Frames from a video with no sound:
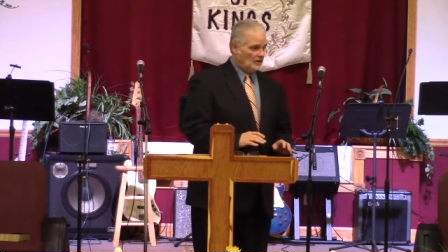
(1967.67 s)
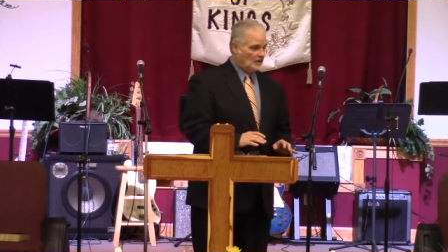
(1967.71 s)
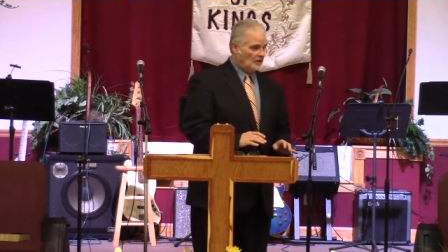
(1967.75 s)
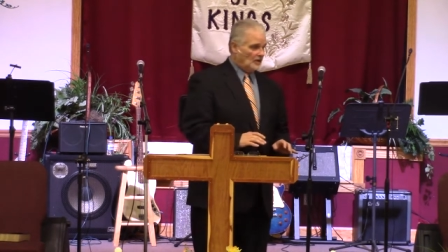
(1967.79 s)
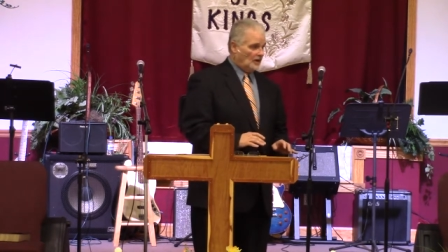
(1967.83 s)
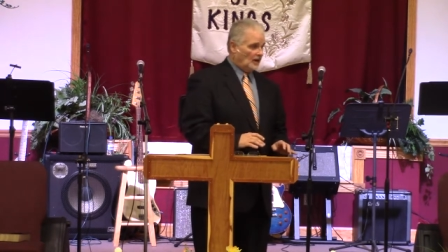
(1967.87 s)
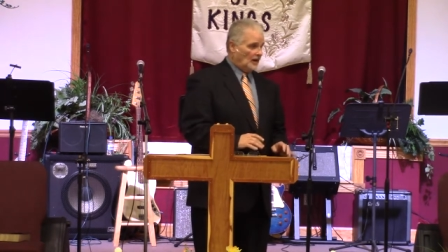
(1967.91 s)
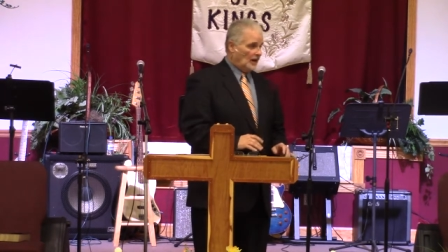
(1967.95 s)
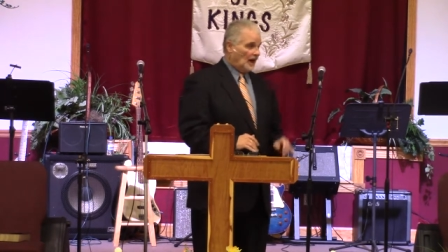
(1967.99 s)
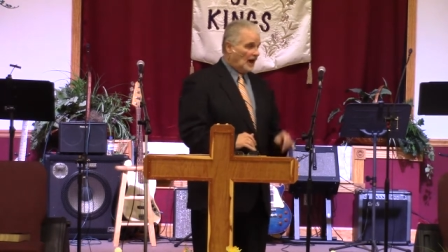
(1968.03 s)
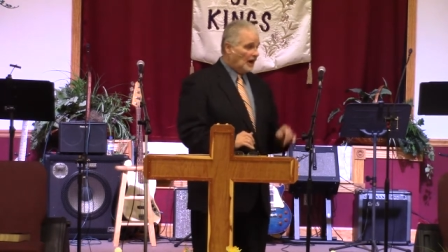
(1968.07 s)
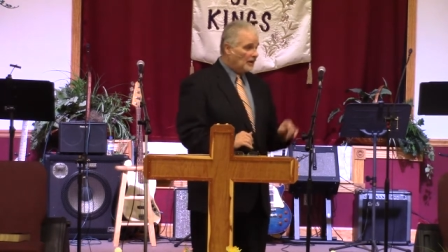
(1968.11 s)

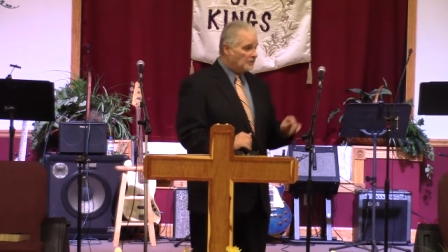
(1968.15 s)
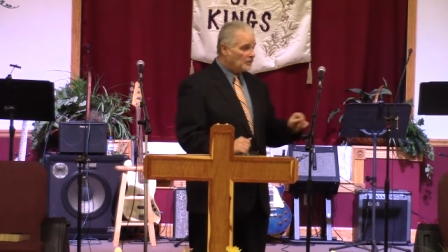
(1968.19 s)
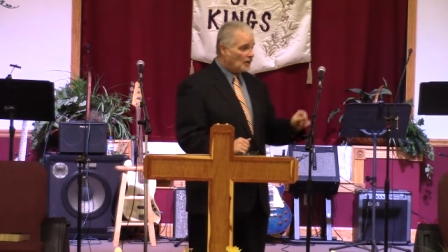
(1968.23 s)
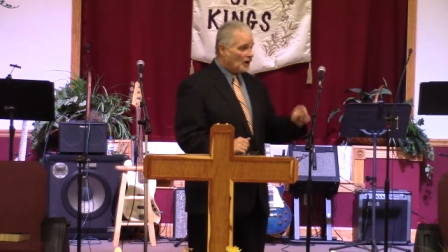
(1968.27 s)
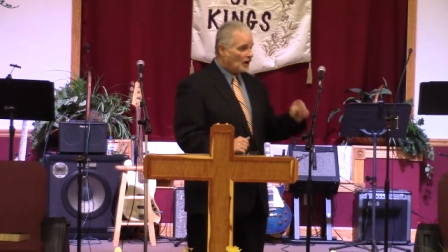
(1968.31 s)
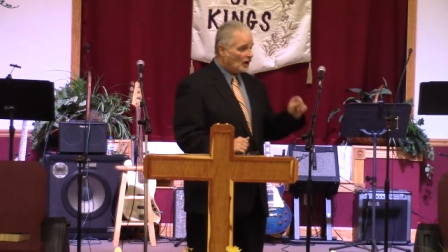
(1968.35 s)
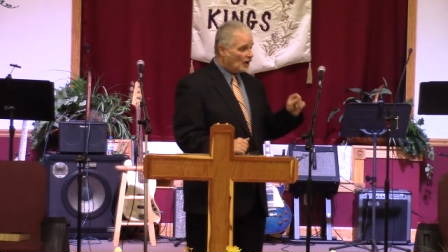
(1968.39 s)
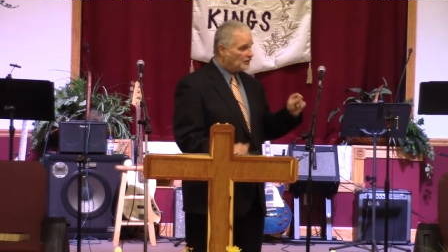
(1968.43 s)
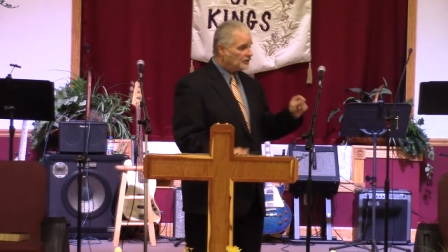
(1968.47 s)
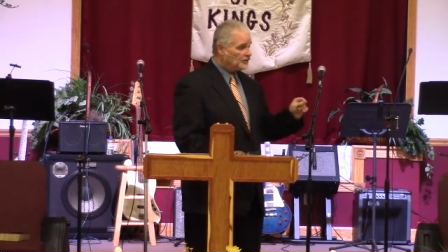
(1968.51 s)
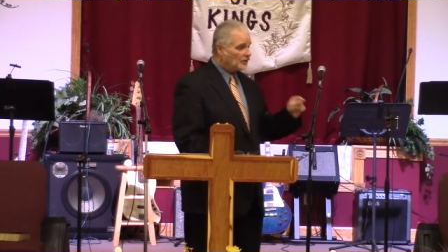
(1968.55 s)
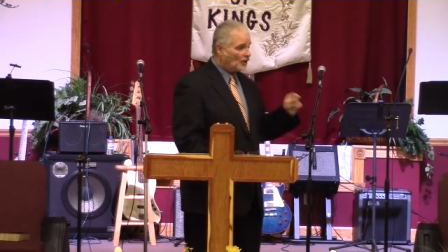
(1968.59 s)
And I'm
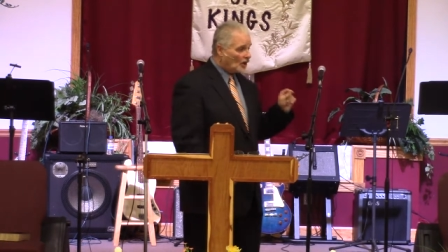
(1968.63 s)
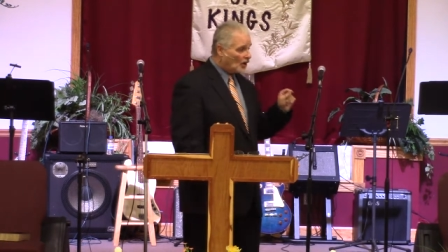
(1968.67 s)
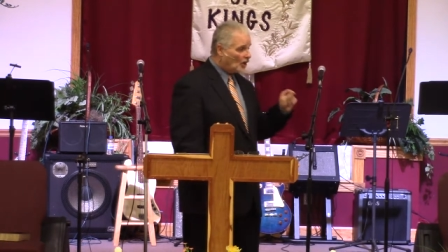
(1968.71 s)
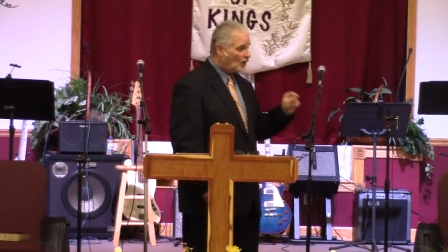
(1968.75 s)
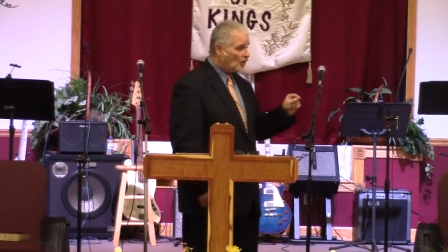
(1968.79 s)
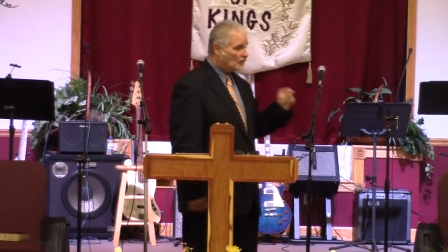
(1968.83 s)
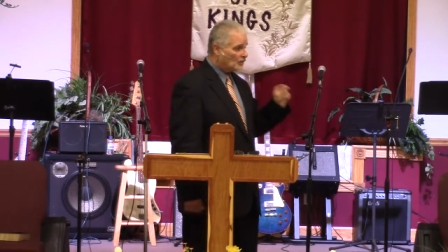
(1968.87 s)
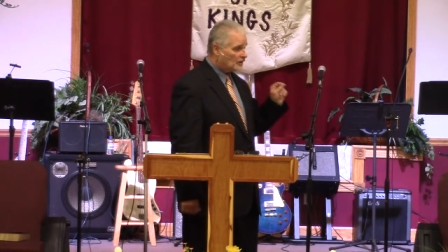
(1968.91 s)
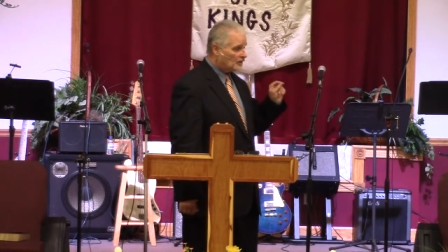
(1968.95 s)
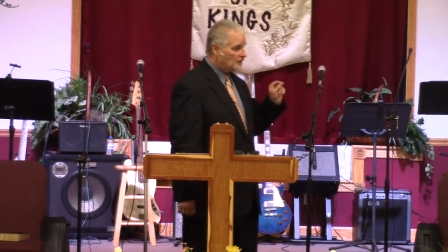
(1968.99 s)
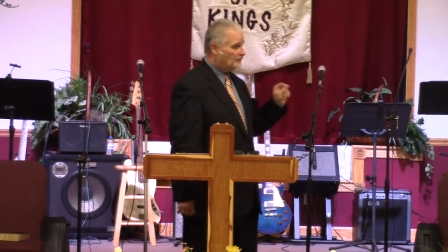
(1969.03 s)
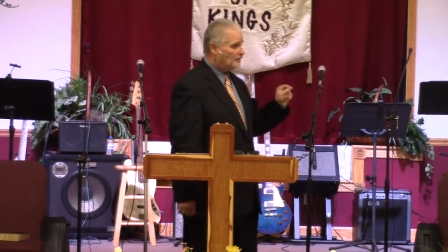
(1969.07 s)
not
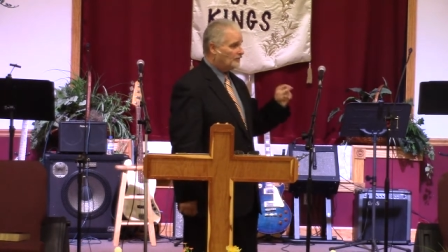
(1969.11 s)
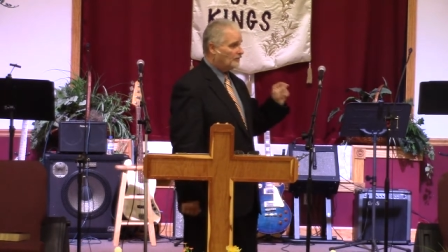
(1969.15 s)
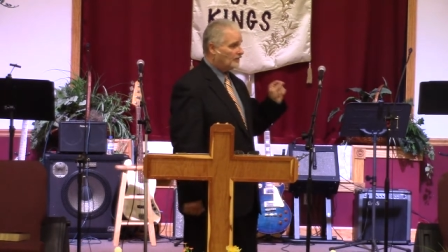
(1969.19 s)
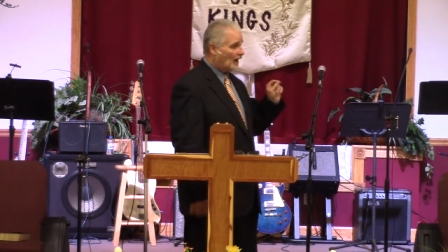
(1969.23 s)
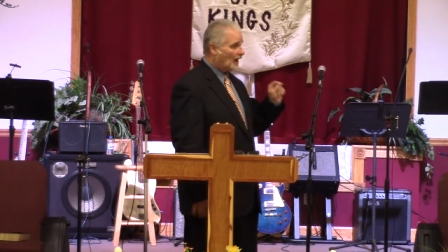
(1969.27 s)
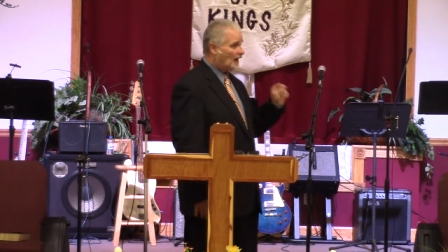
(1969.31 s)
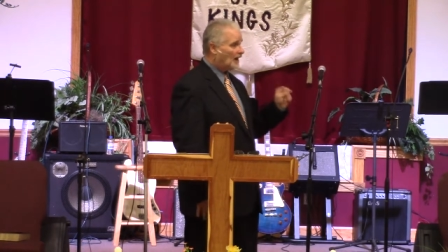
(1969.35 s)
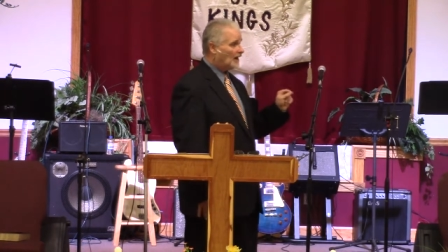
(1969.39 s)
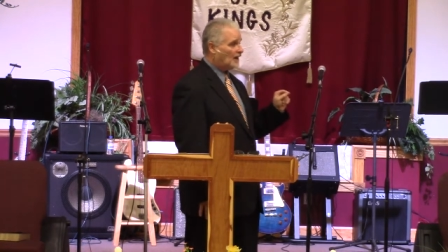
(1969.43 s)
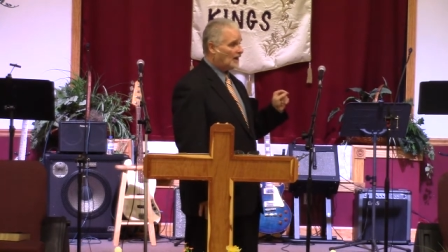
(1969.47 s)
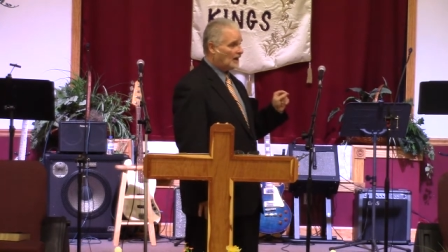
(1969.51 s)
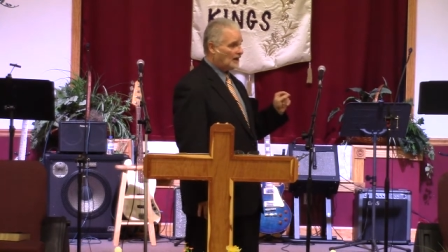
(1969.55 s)
talking
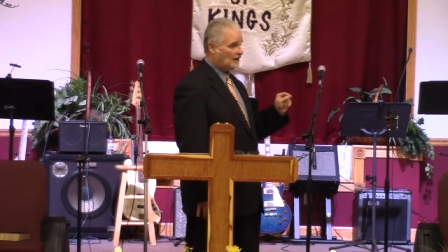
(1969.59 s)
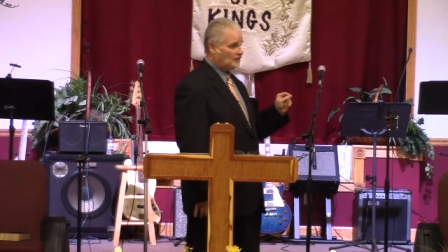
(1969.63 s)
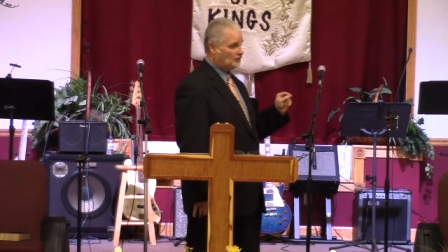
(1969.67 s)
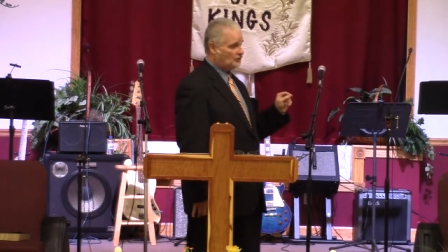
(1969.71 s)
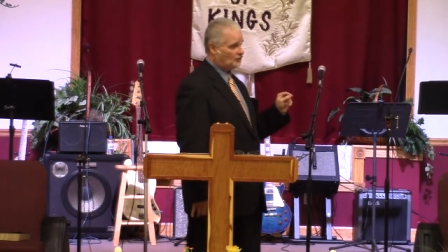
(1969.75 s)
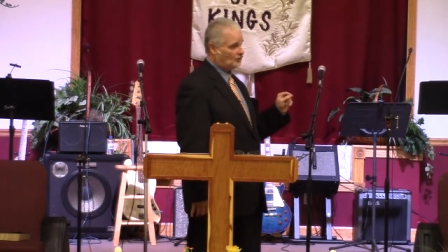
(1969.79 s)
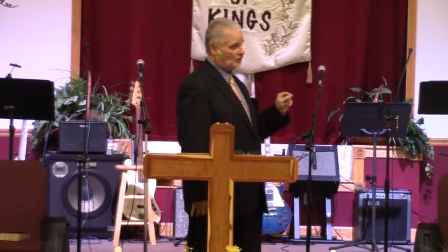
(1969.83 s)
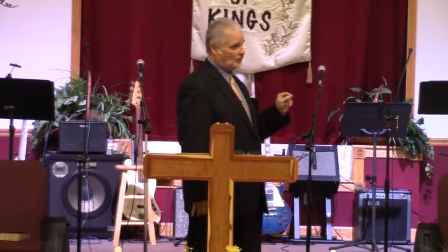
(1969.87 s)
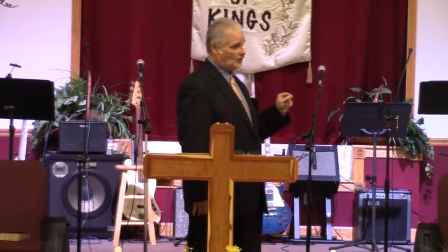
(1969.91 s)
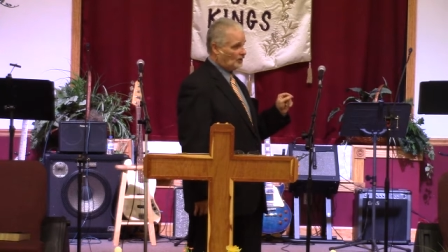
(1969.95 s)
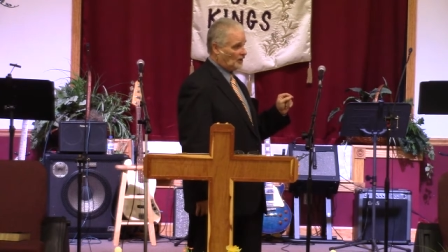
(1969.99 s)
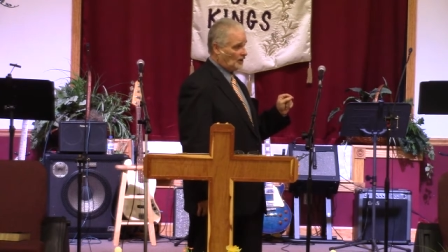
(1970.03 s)

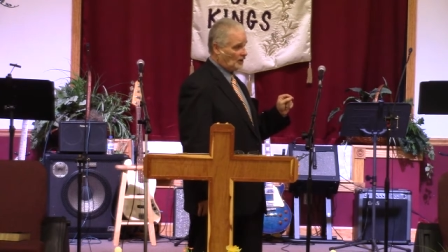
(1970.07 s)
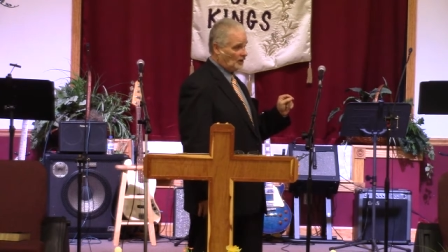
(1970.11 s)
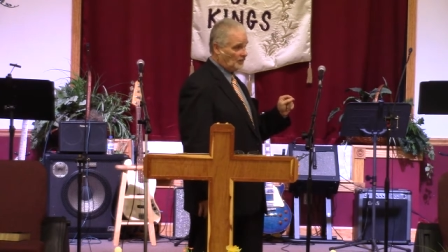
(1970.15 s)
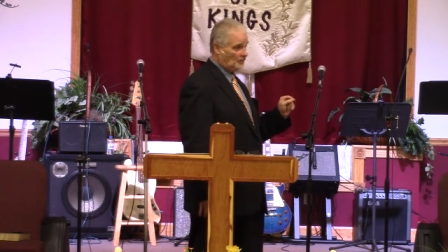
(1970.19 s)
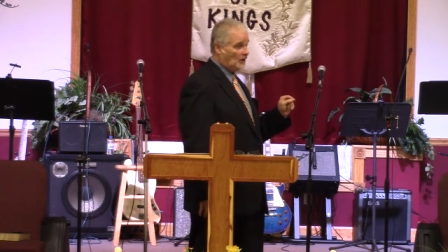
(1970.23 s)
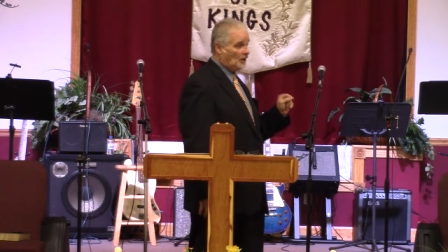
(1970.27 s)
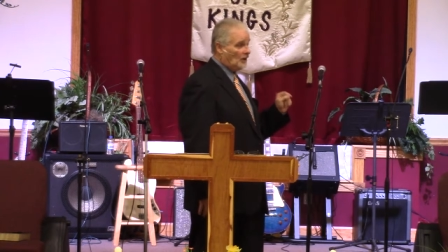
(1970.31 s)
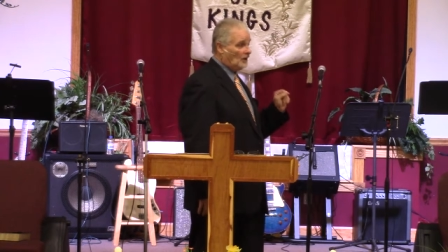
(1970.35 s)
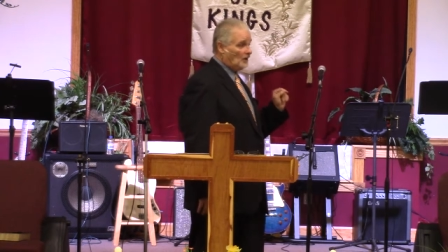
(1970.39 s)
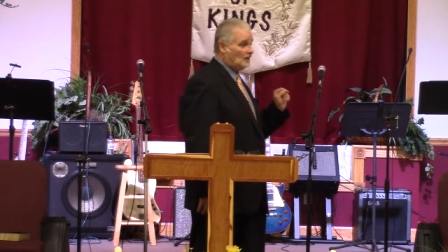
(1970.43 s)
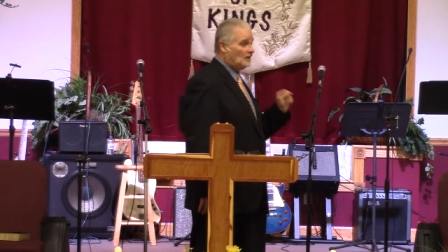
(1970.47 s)
financial help.